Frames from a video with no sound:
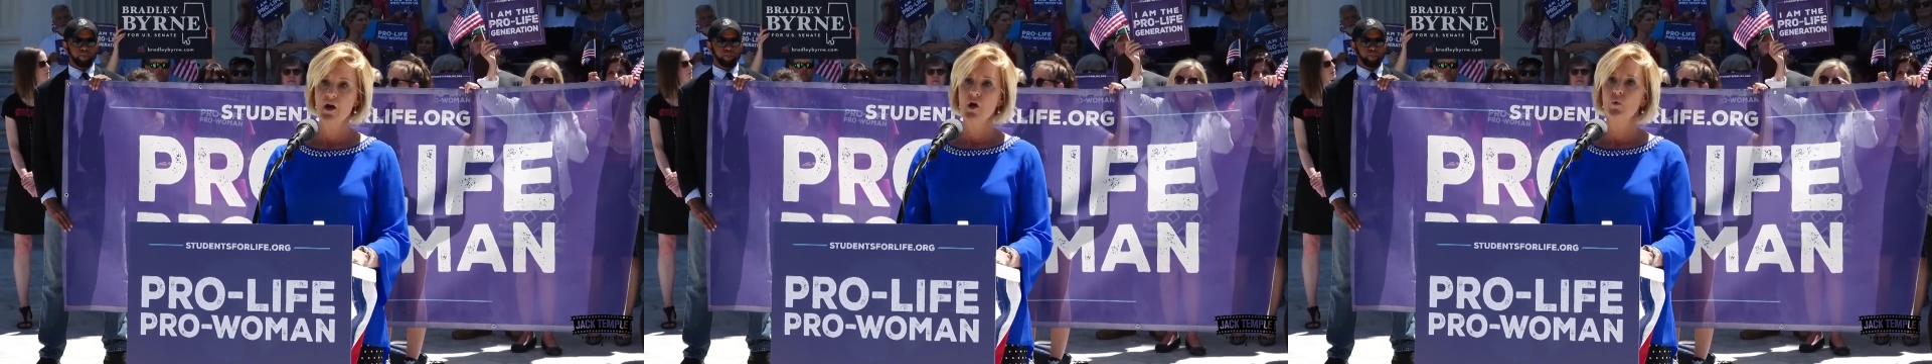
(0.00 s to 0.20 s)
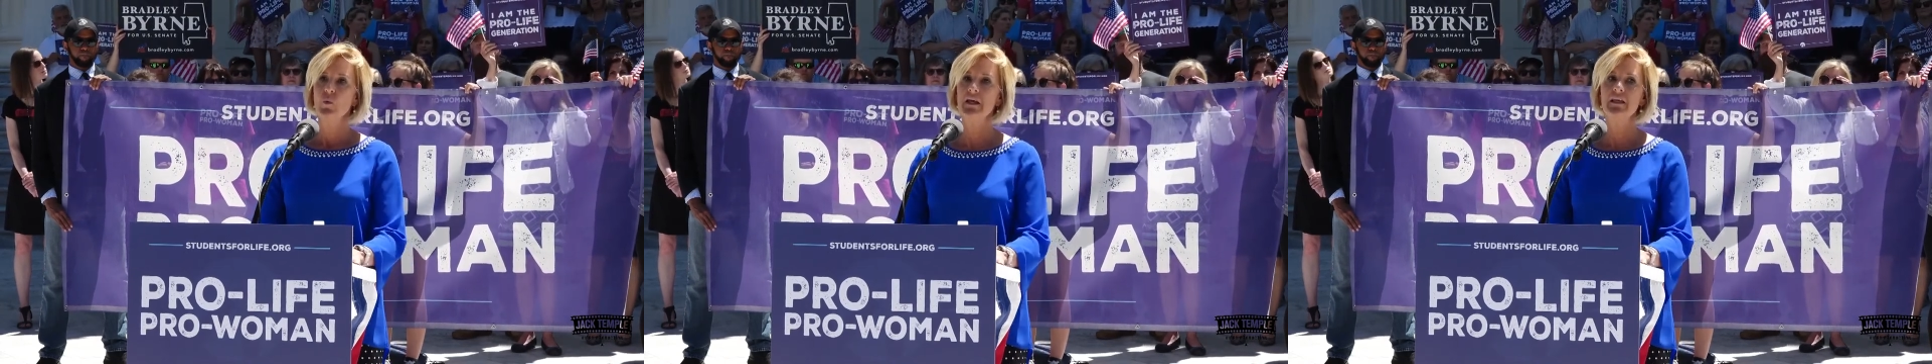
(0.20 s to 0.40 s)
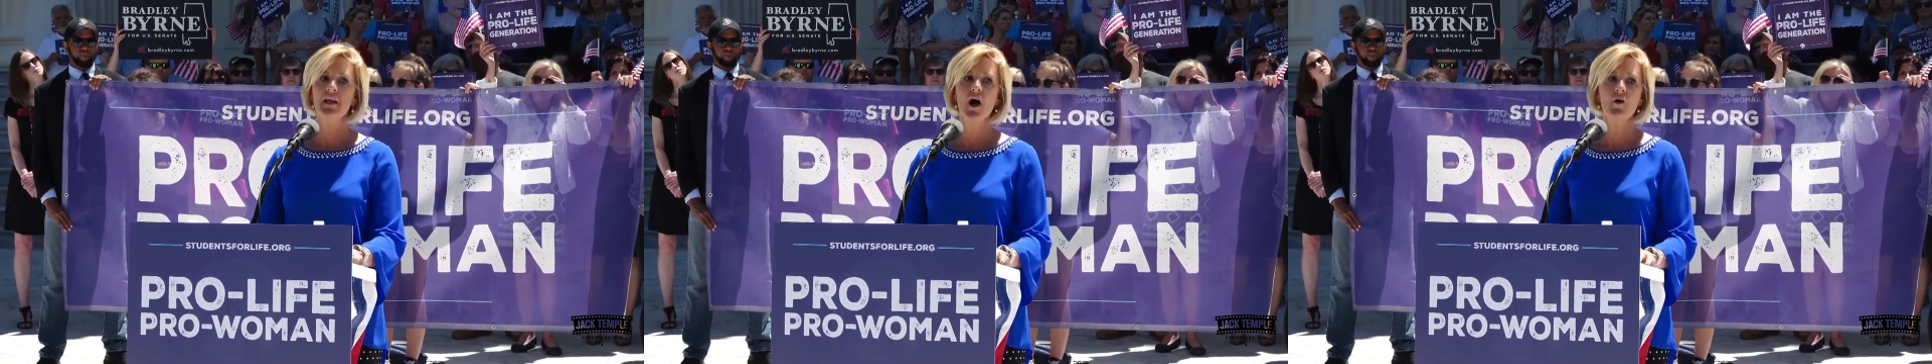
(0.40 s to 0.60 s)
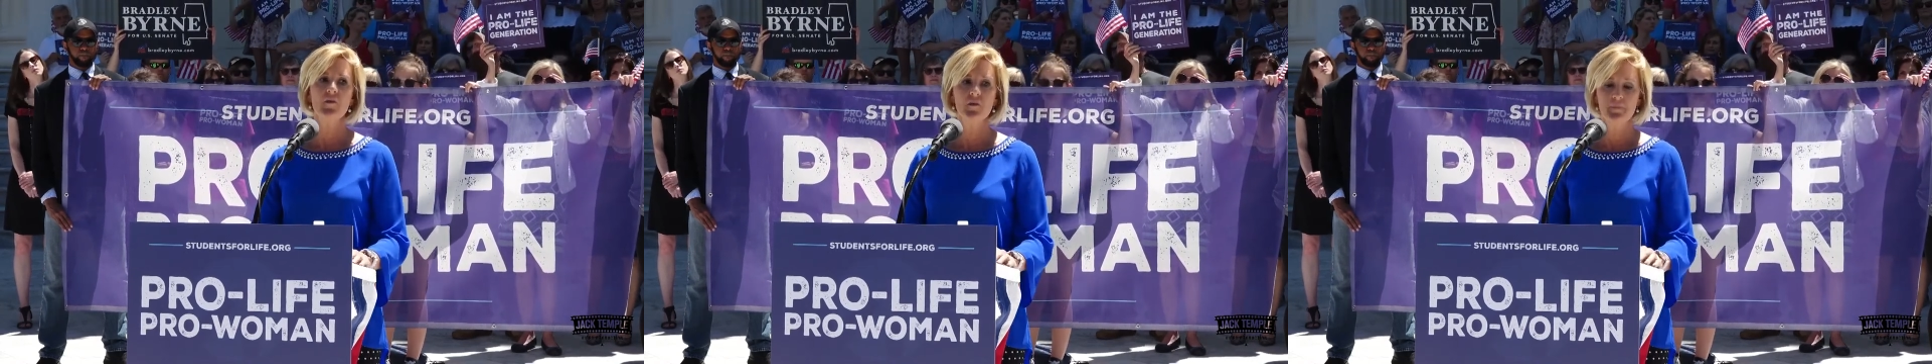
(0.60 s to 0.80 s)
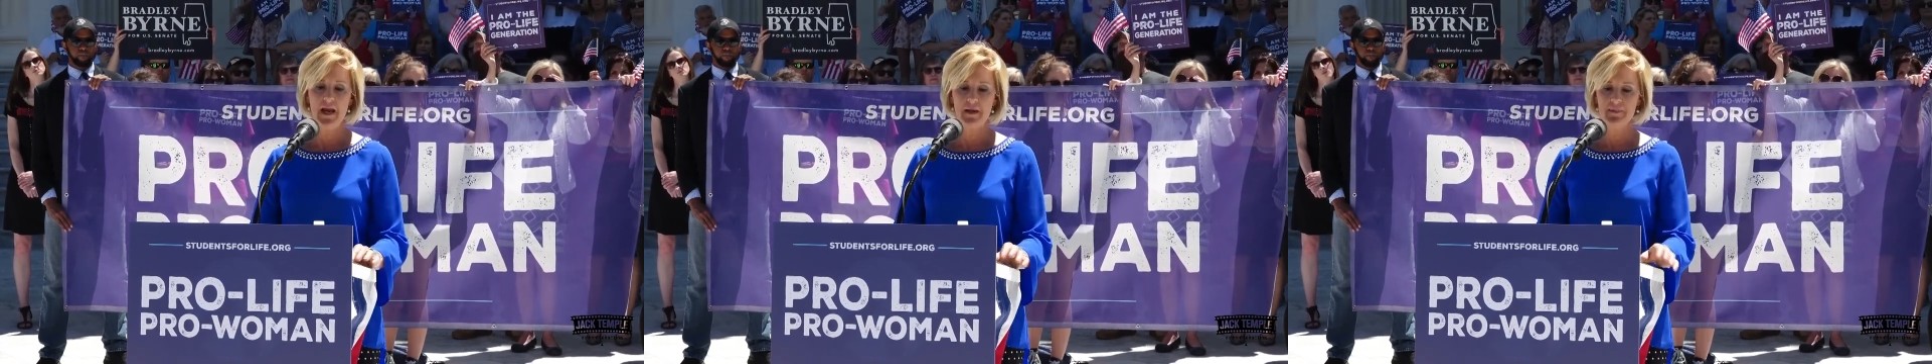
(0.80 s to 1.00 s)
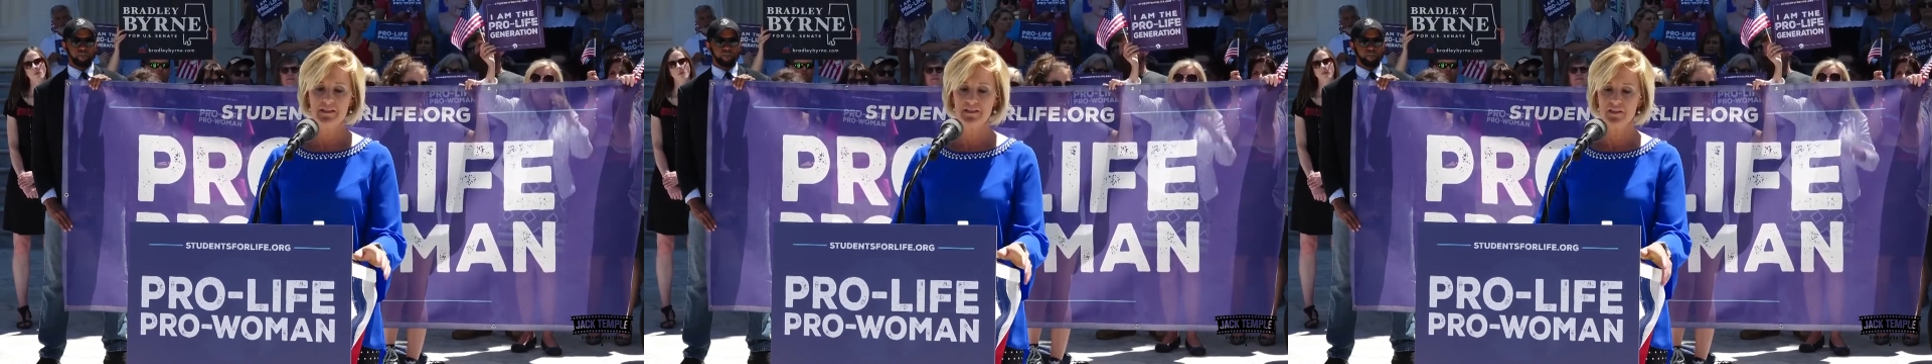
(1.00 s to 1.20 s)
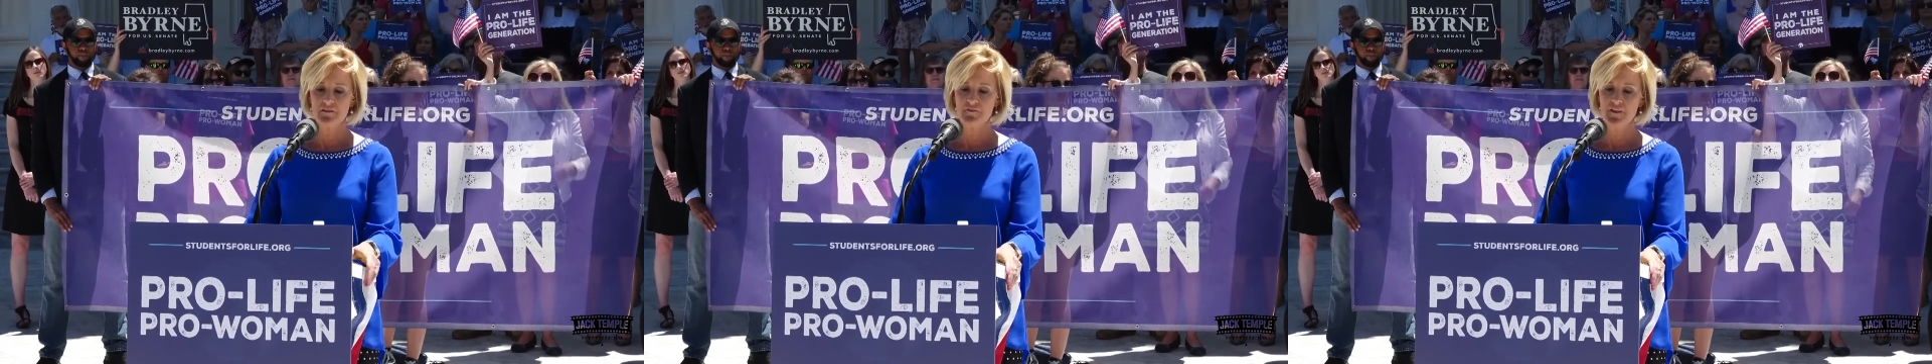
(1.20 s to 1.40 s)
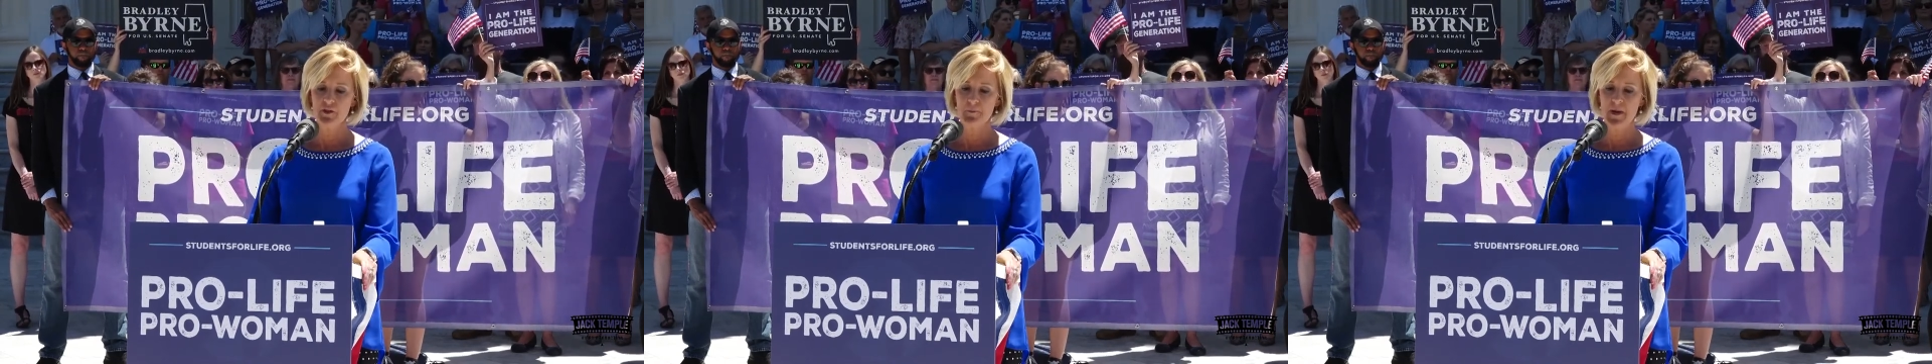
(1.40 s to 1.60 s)
We know that babies can
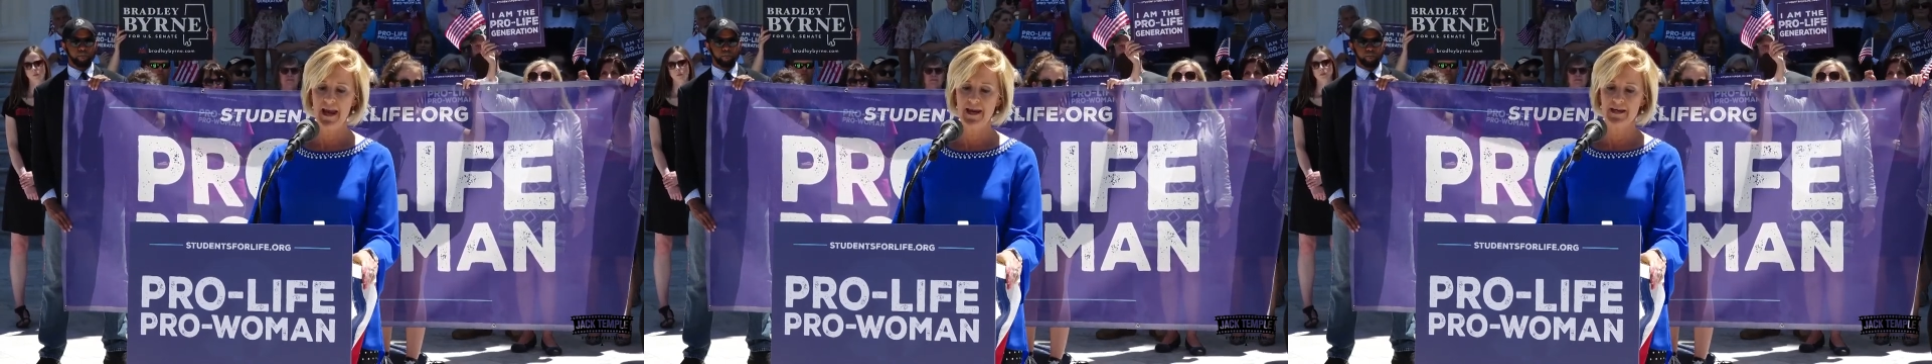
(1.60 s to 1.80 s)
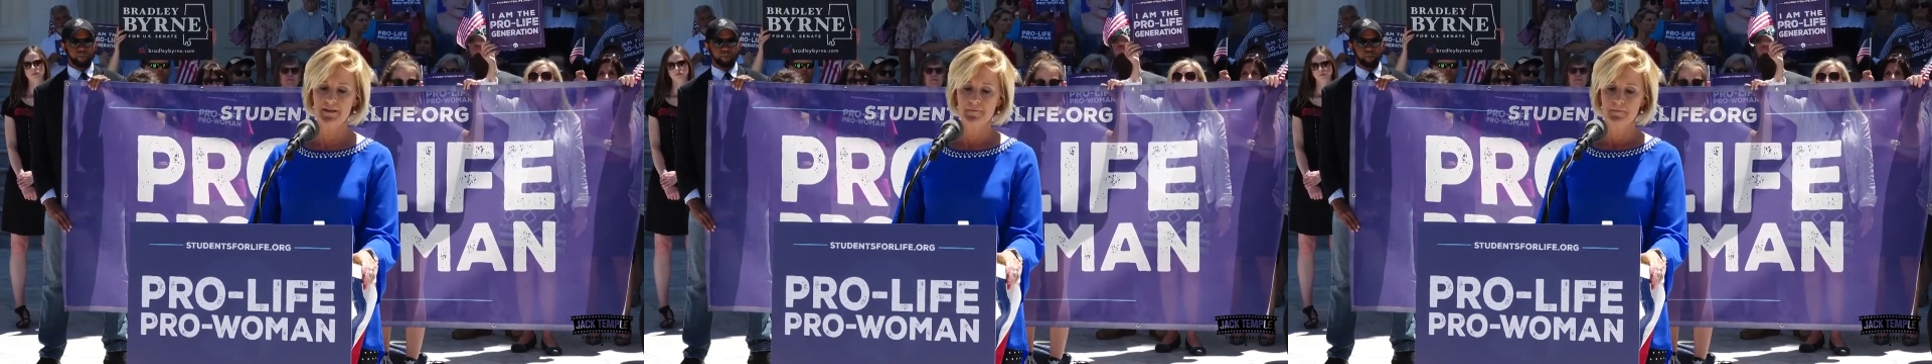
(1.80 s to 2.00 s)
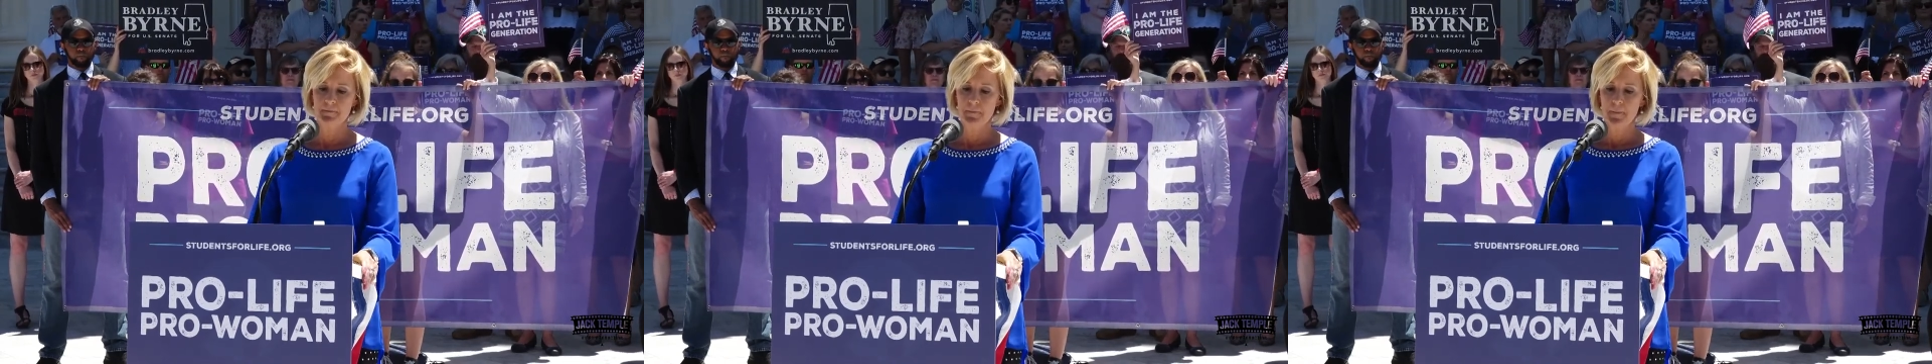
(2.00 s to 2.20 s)
feel pain.